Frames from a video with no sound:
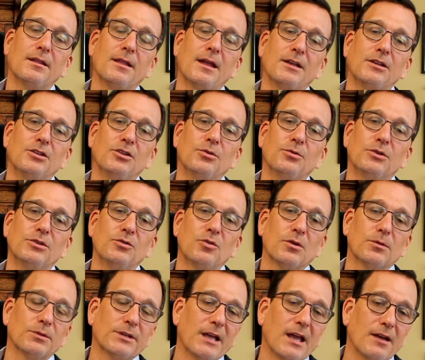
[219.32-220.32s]
that you would
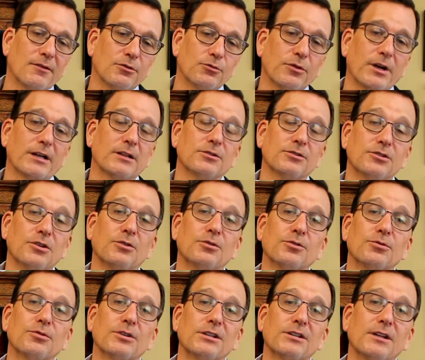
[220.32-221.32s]
normally have a regular
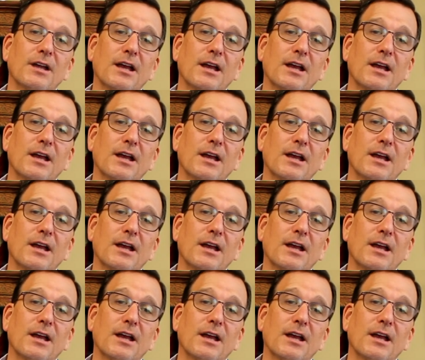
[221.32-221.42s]
notary